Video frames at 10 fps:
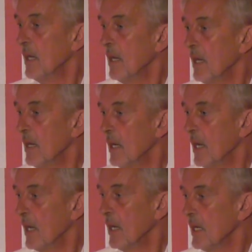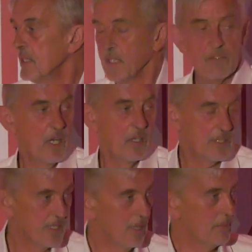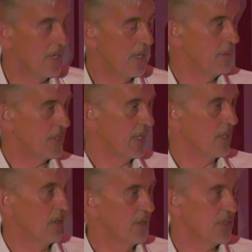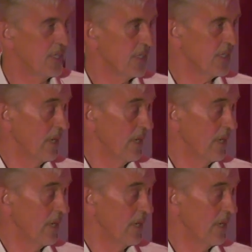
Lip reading: And I said, no. See, I'm a psychologist,